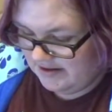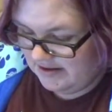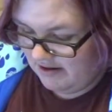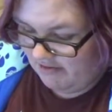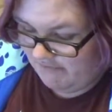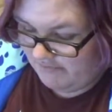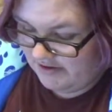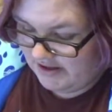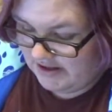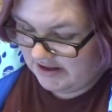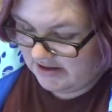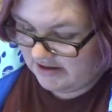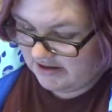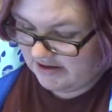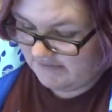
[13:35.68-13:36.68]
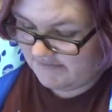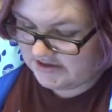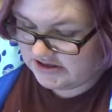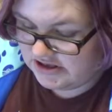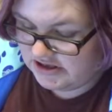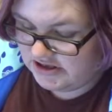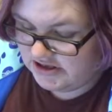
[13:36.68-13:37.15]
Hopefully it'll give us
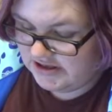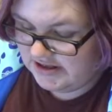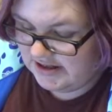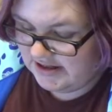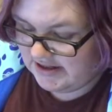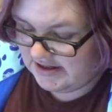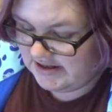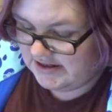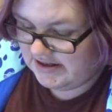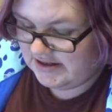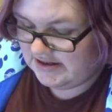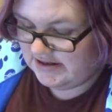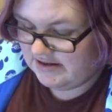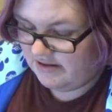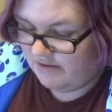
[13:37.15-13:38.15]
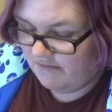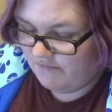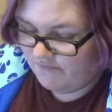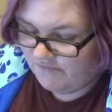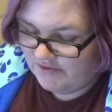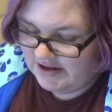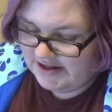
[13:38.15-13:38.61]
good luck.
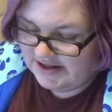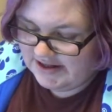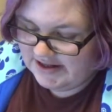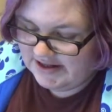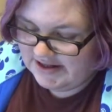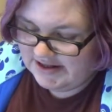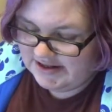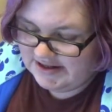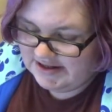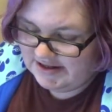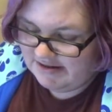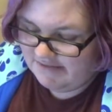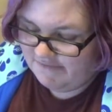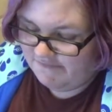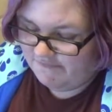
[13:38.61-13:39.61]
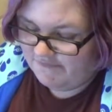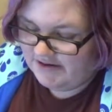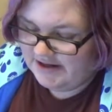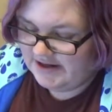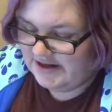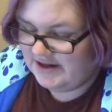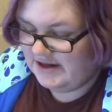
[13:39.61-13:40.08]
Hopefully,
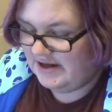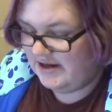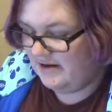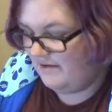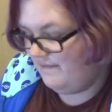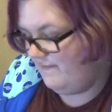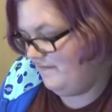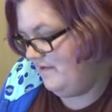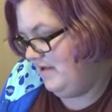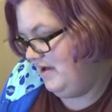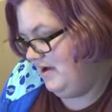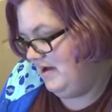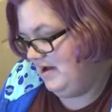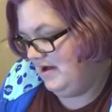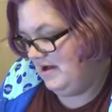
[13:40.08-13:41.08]
hopefully hopefully,